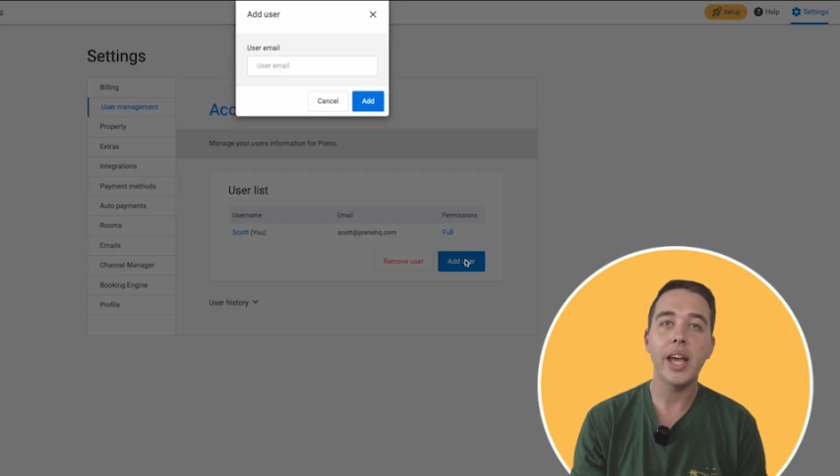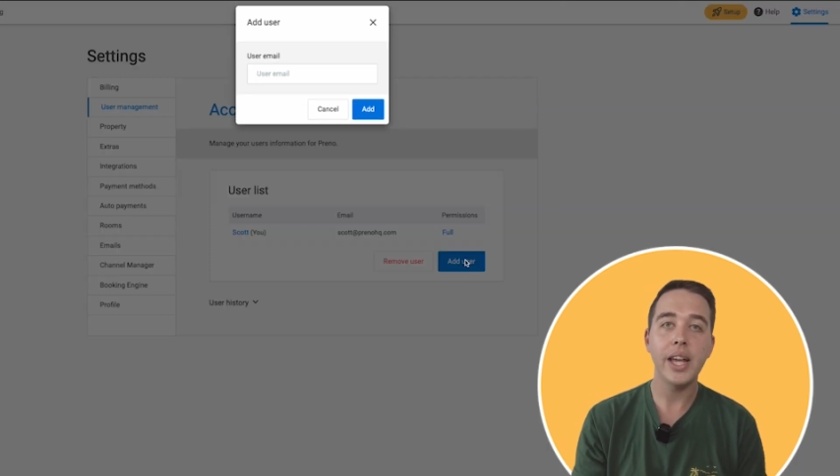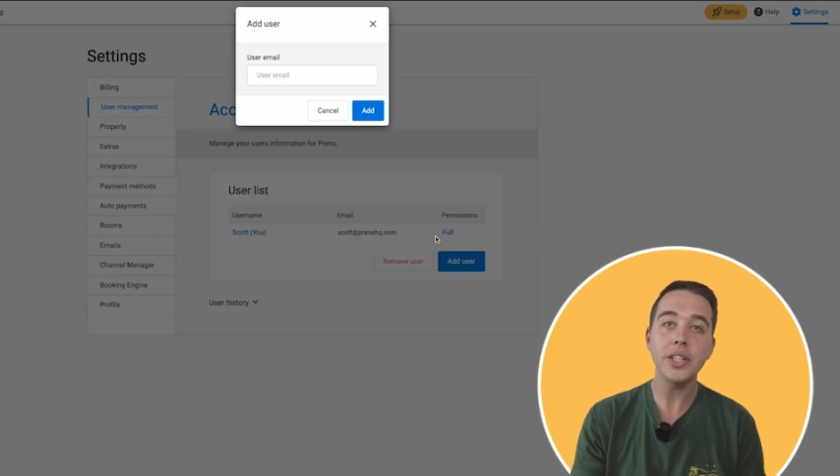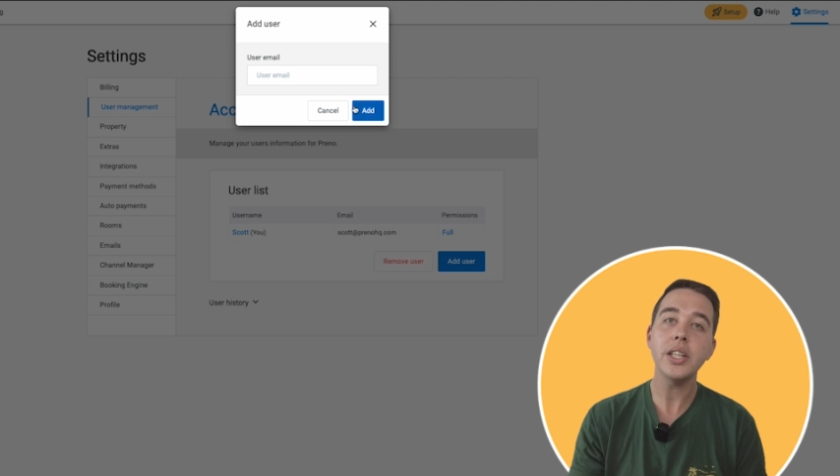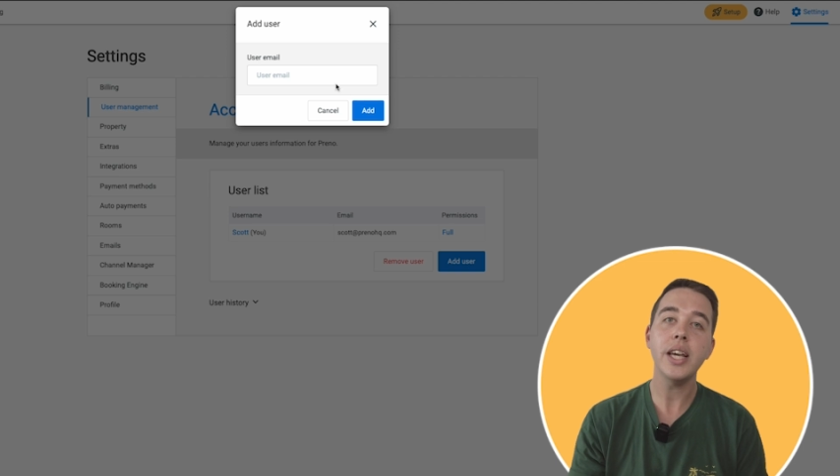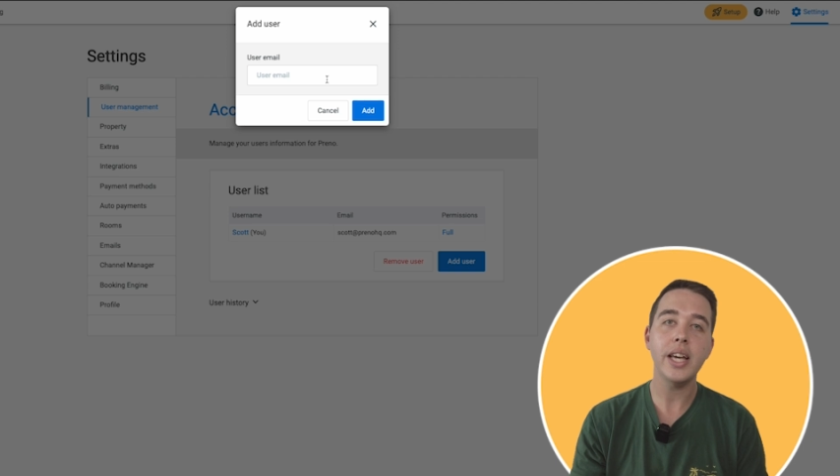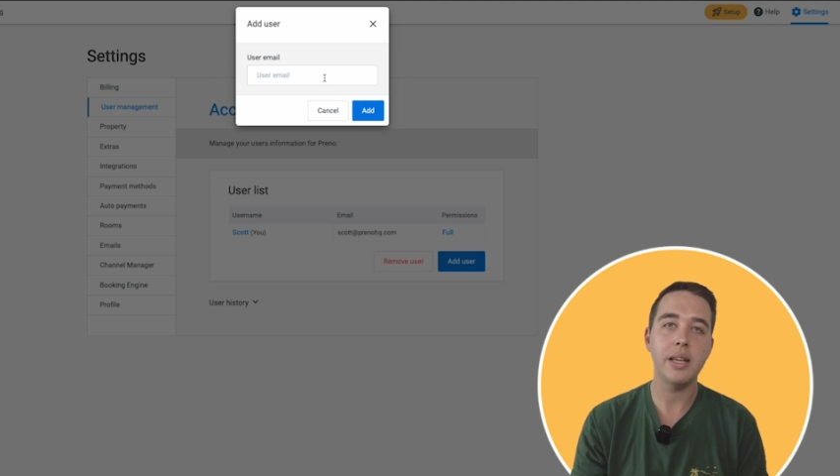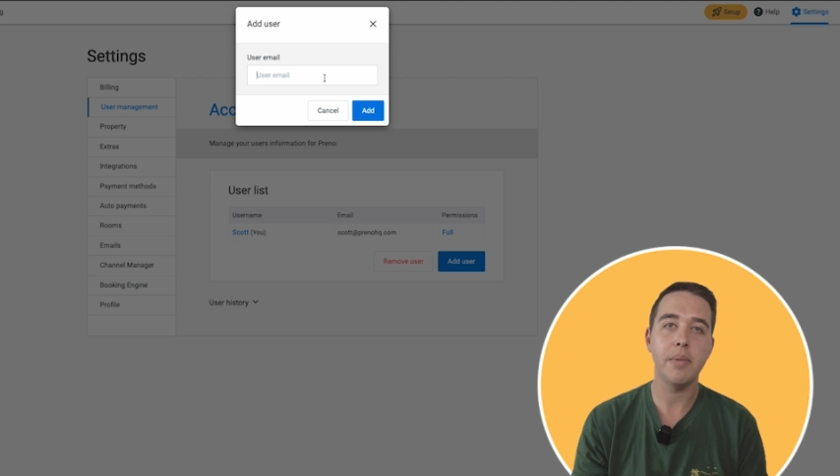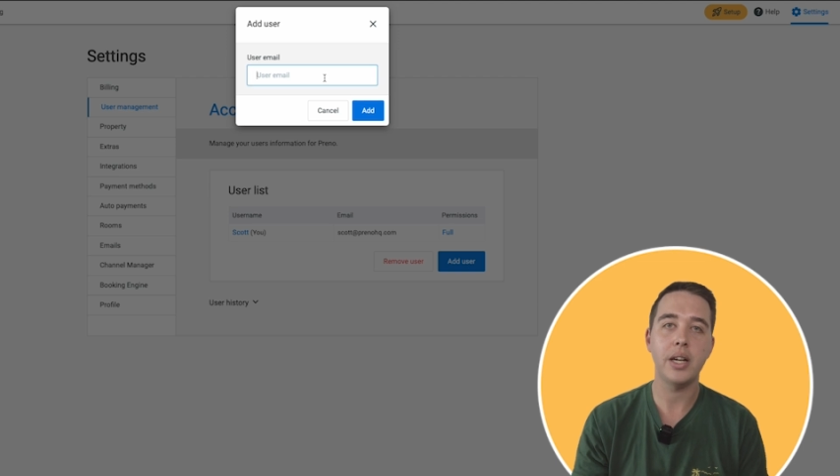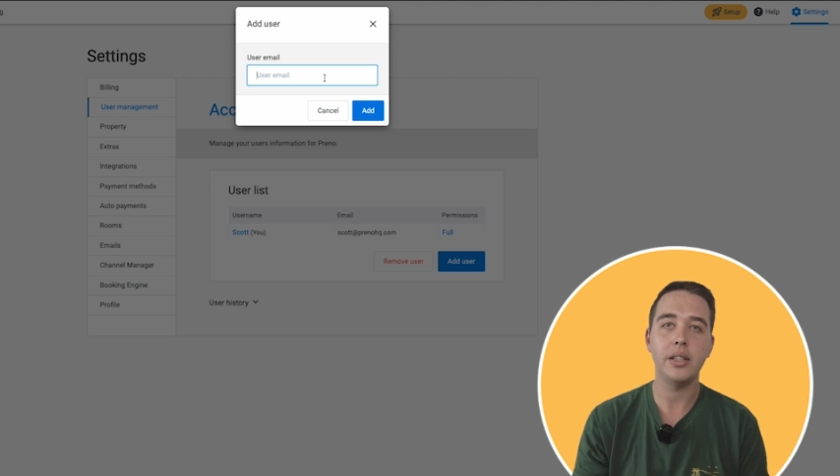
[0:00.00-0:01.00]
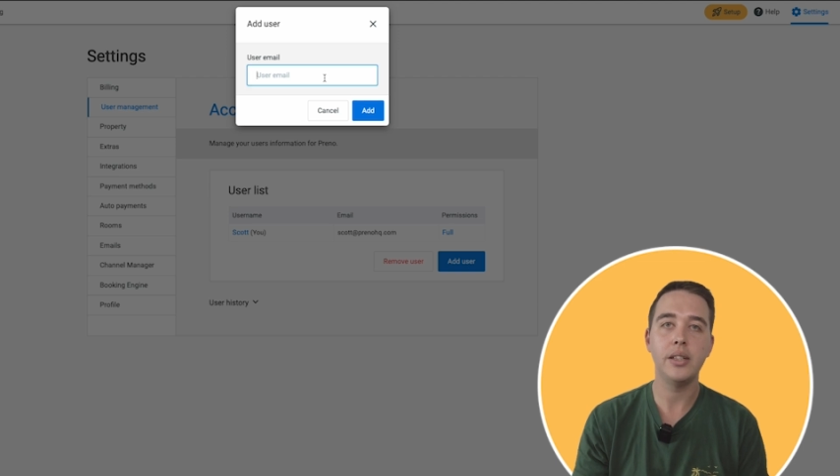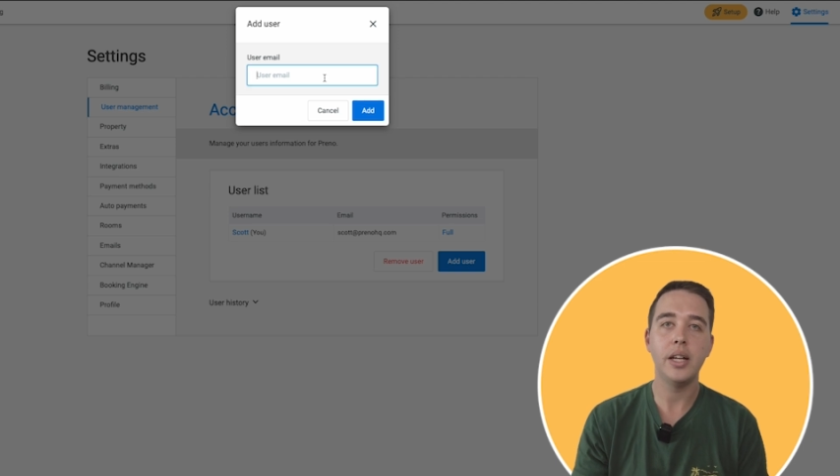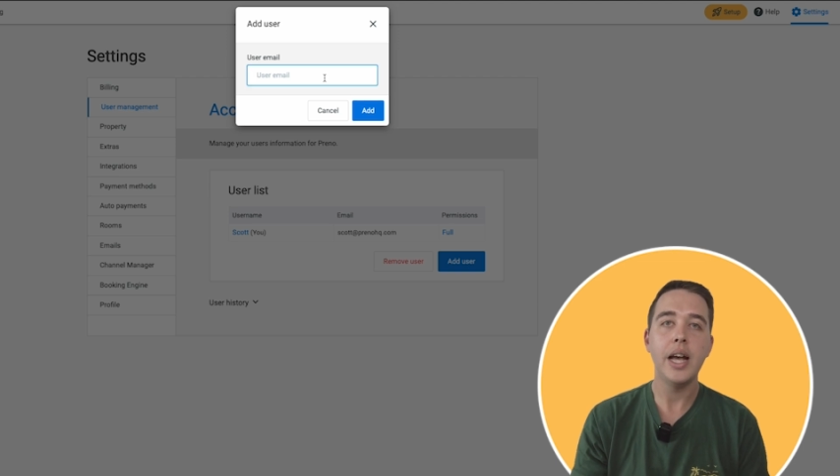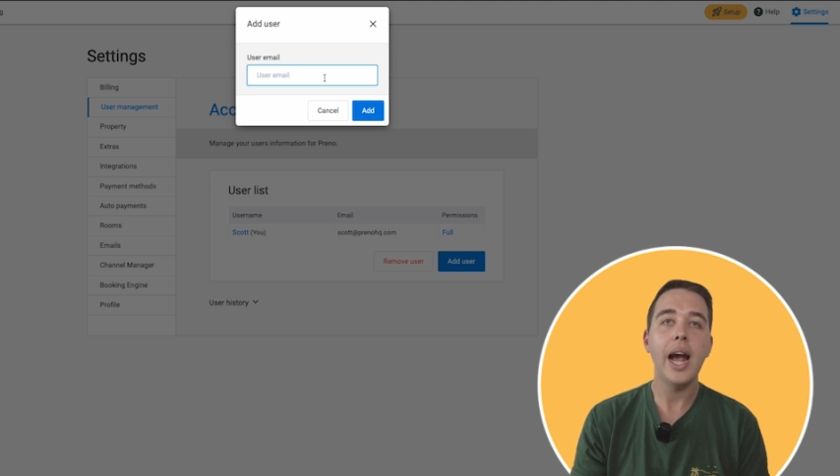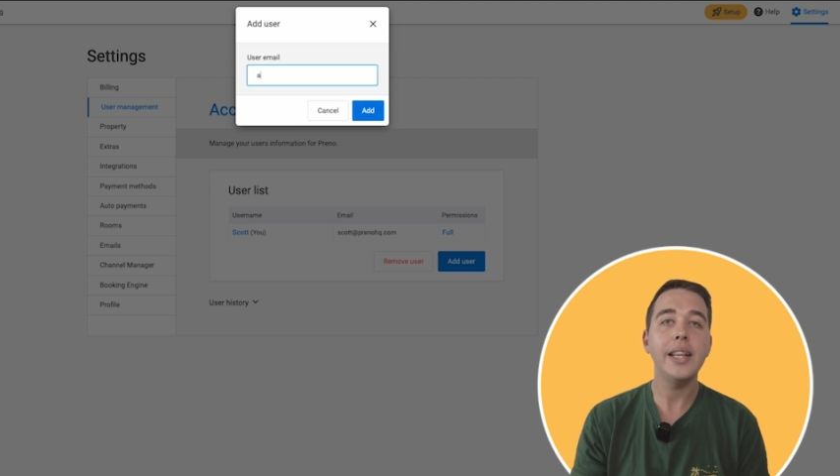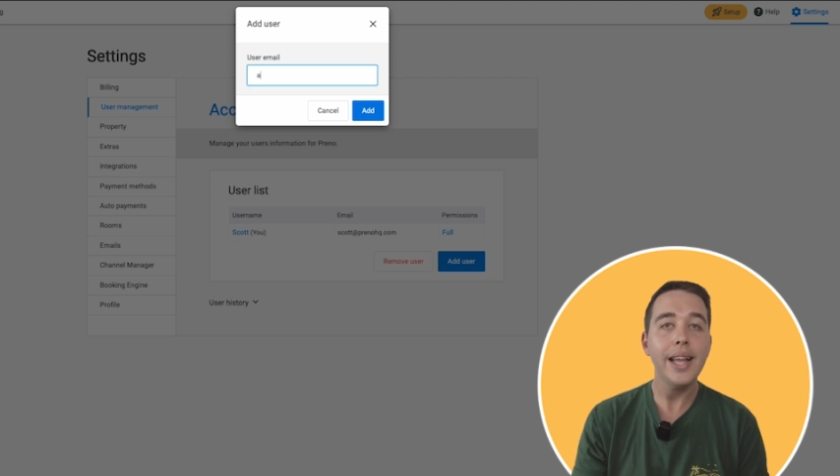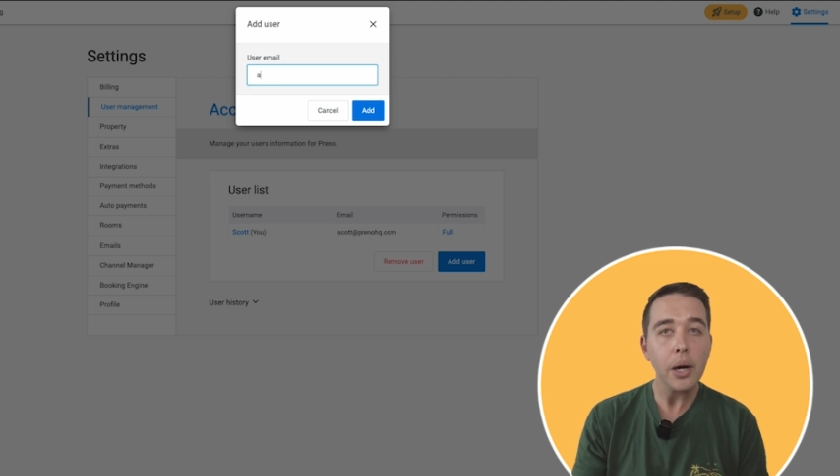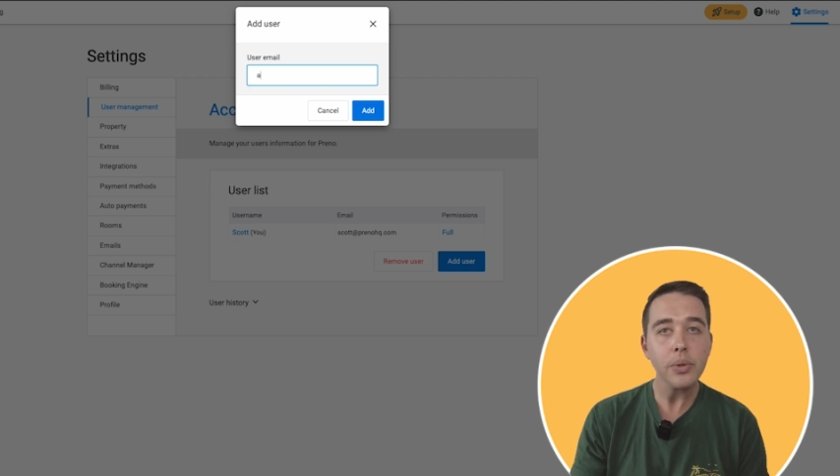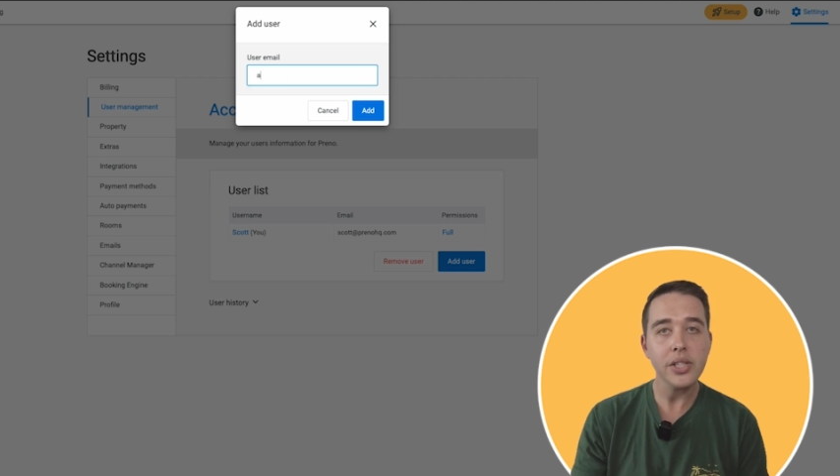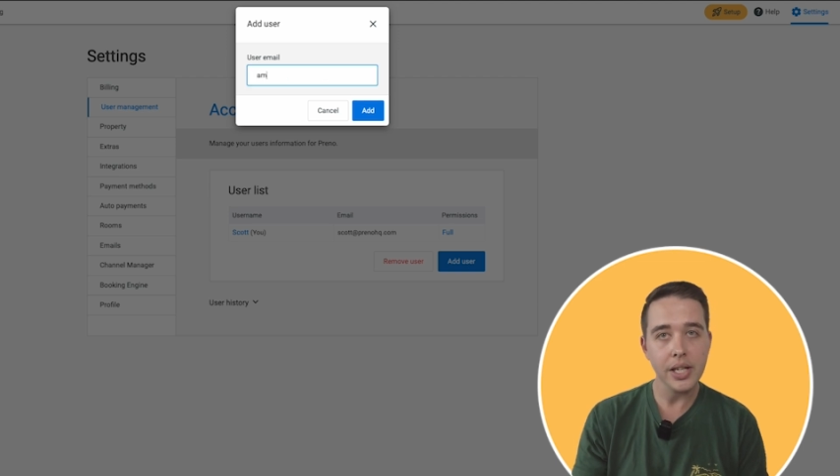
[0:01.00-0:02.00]
enter their email, and
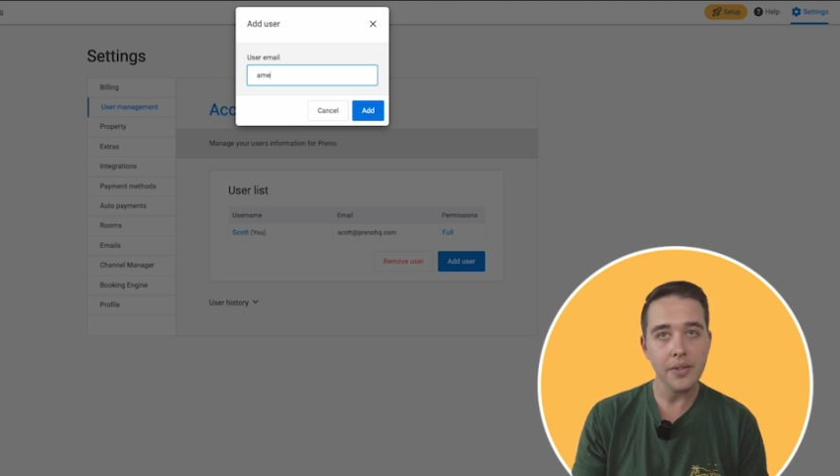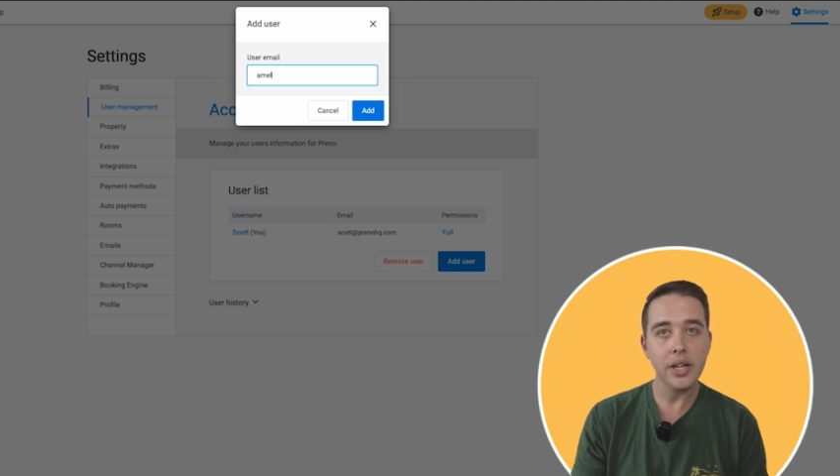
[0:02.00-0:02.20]
they'll receive